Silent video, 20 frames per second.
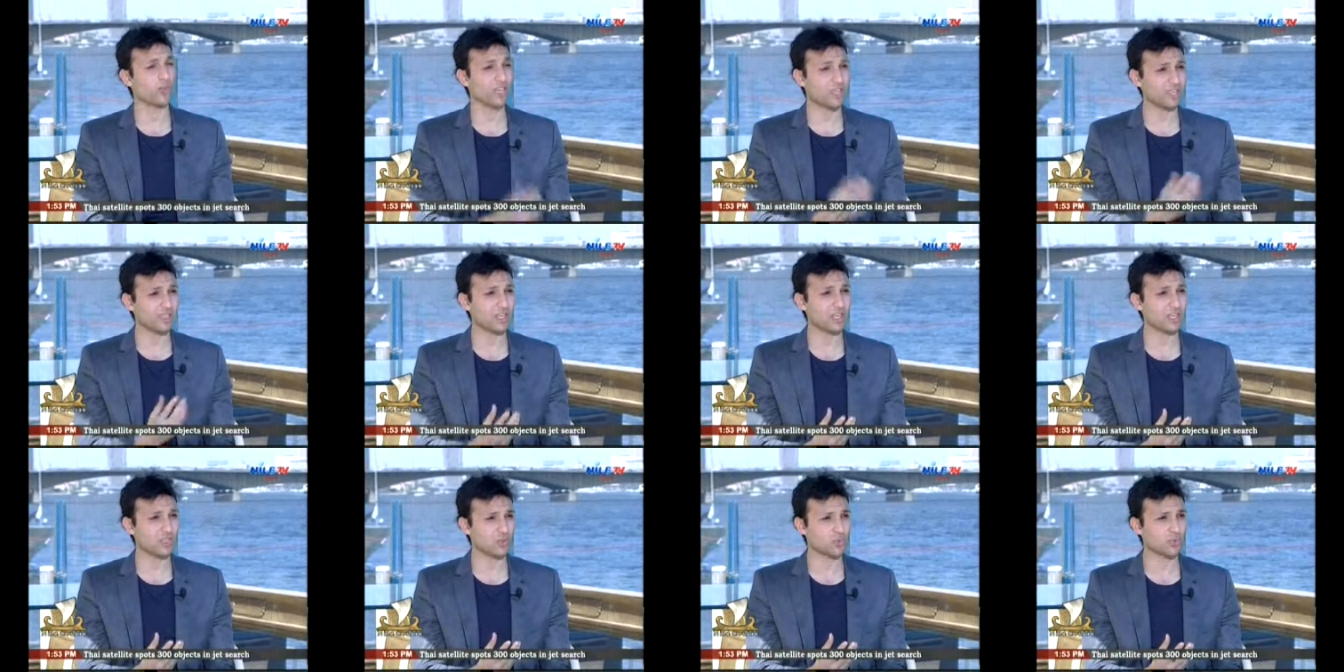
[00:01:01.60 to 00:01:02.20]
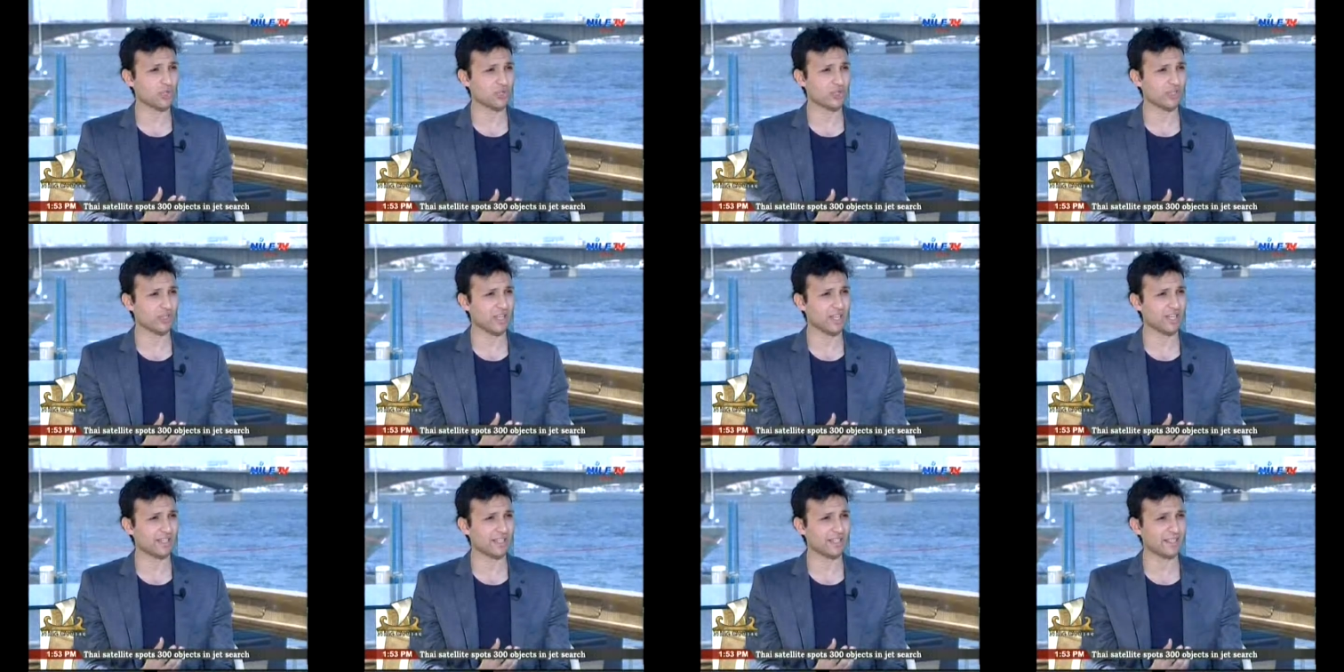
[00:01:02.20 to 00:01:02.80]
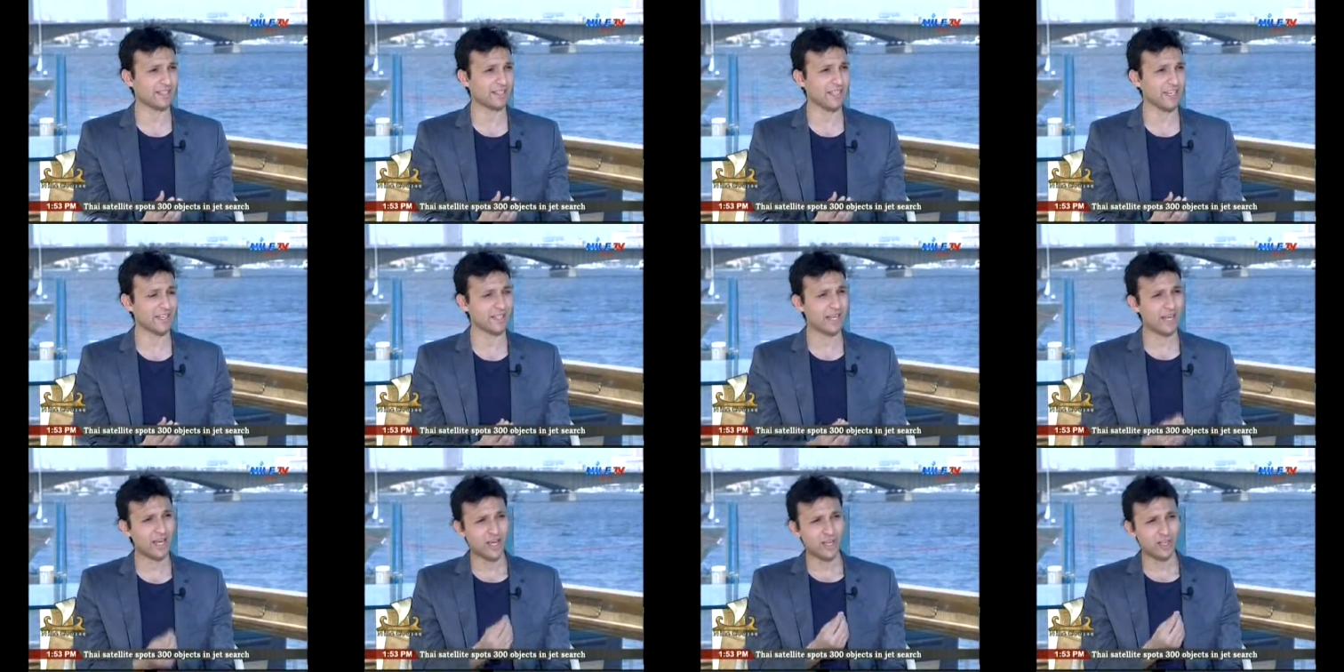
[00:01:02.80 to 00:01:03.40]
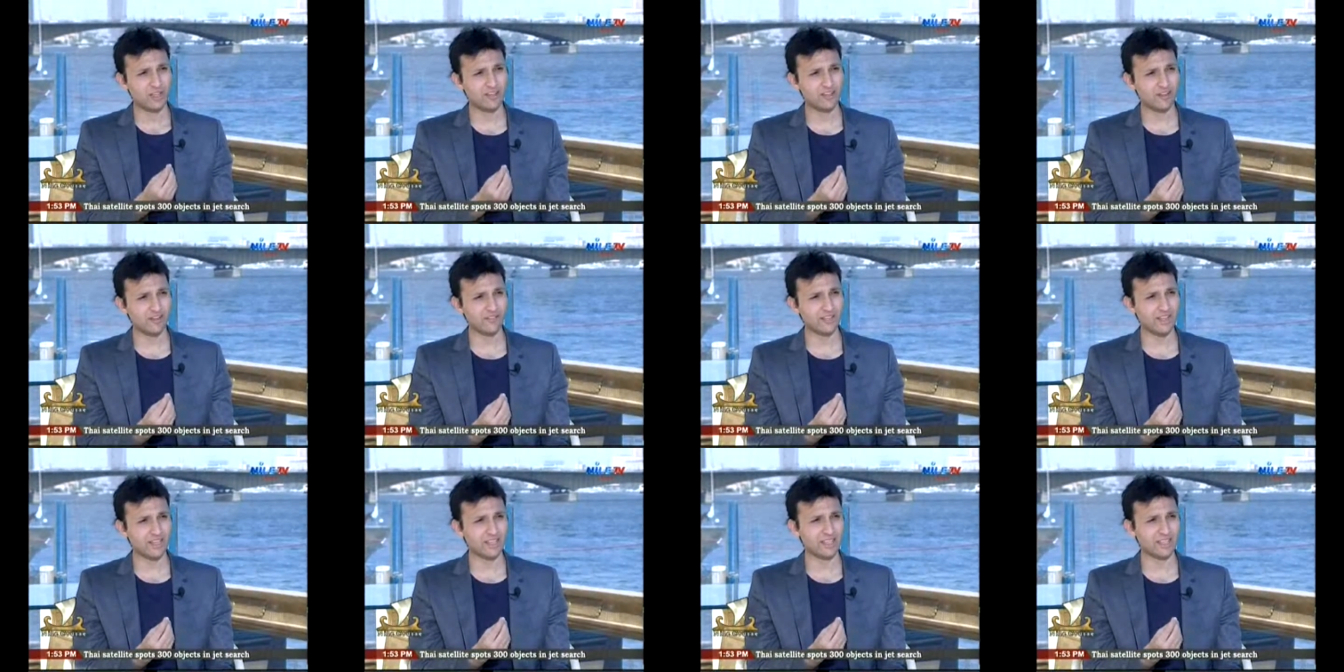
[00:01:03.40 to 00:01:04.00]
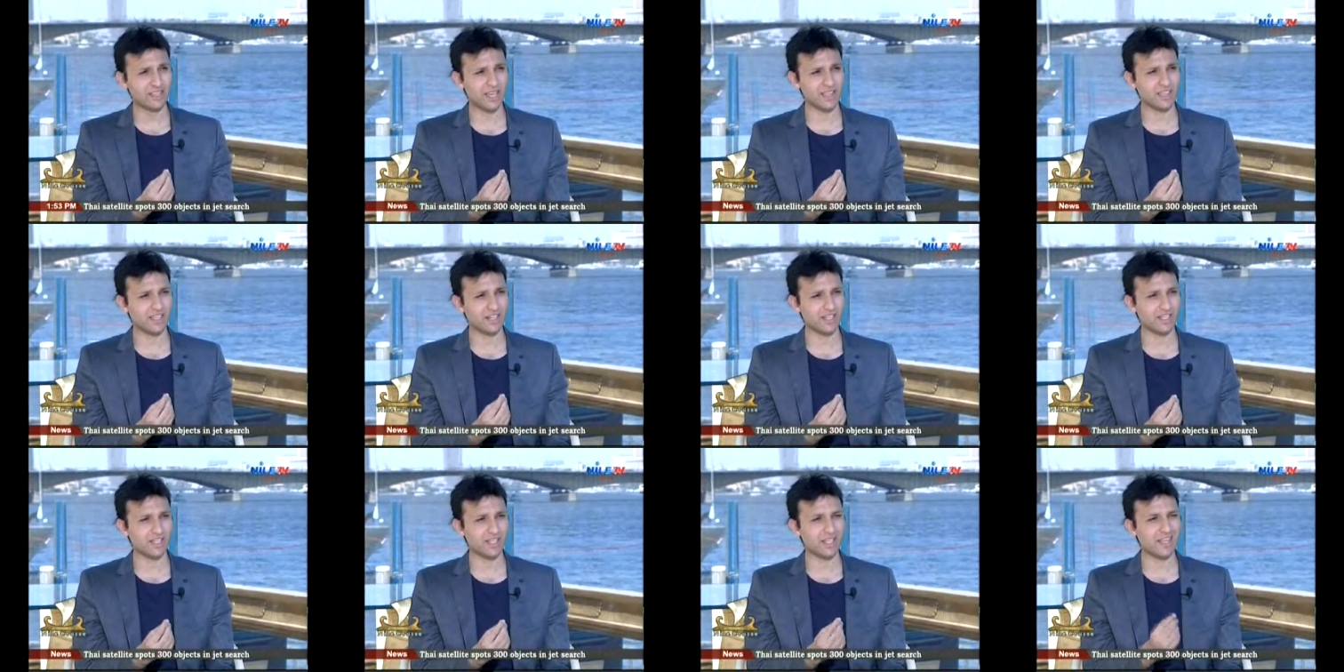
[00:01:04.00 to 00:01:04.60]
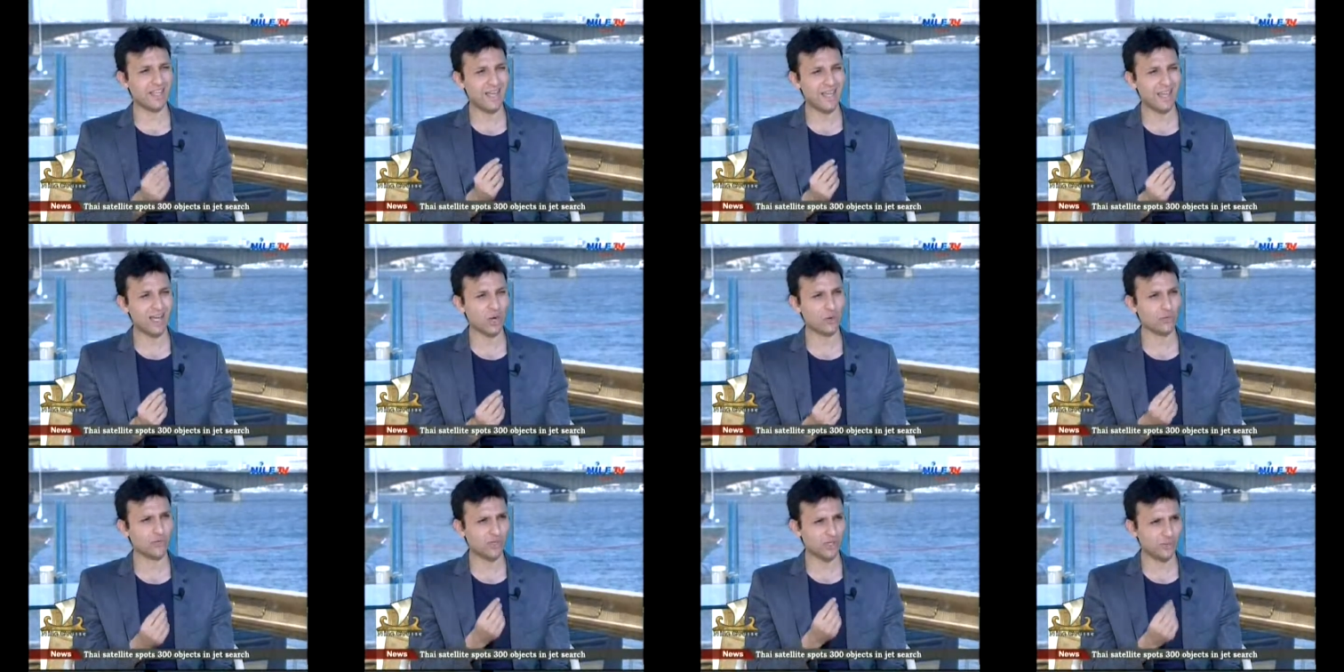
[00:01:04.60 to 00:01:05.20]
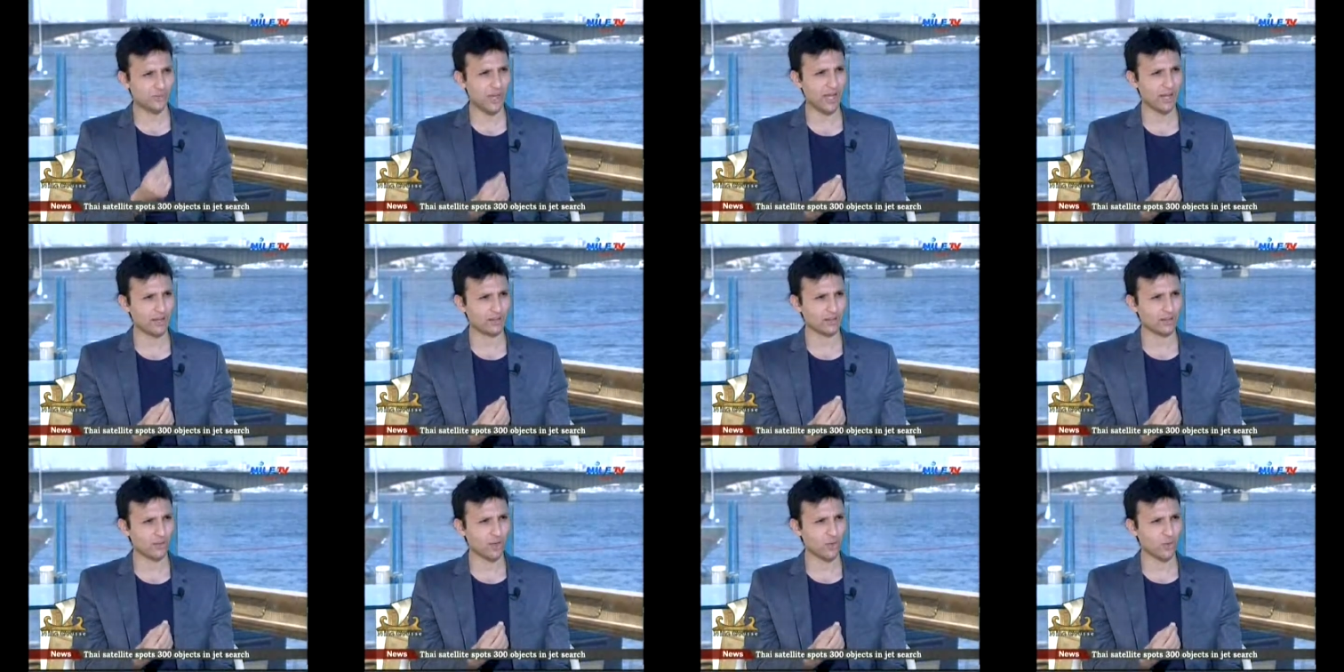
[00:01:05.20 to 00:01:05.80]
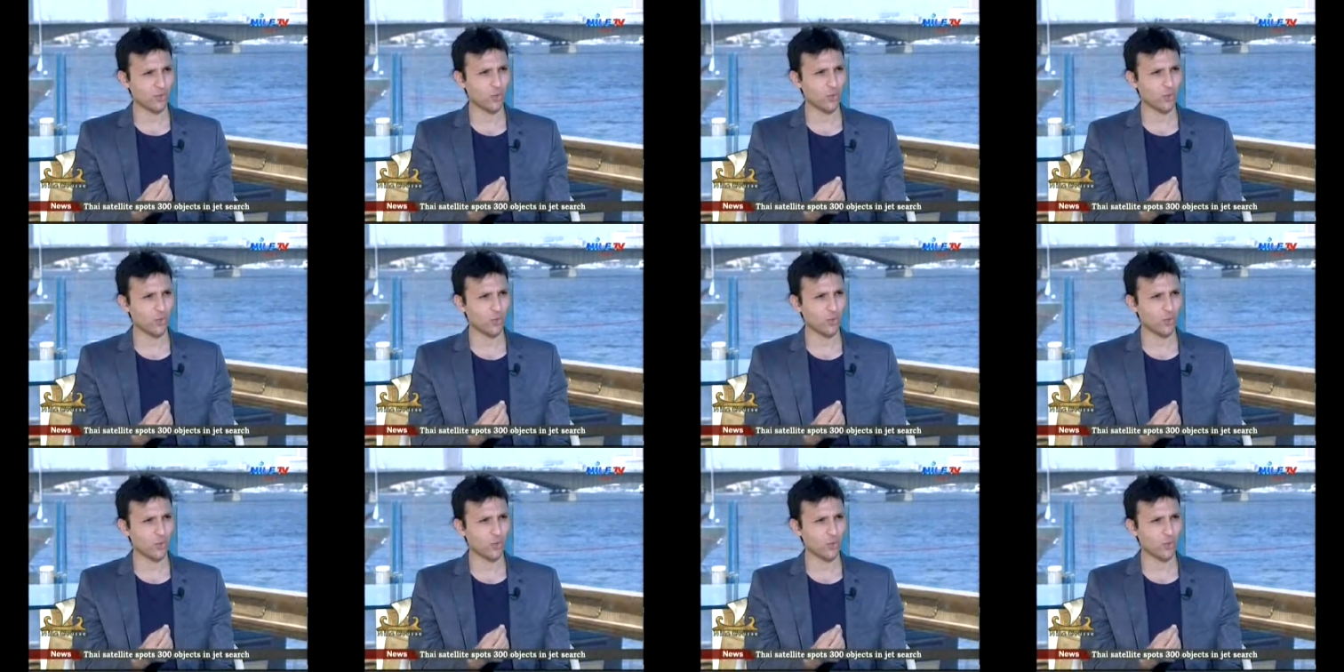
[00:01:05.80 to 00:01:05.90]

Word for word: within the Egyptian society is that do you feel that there is a lack of respect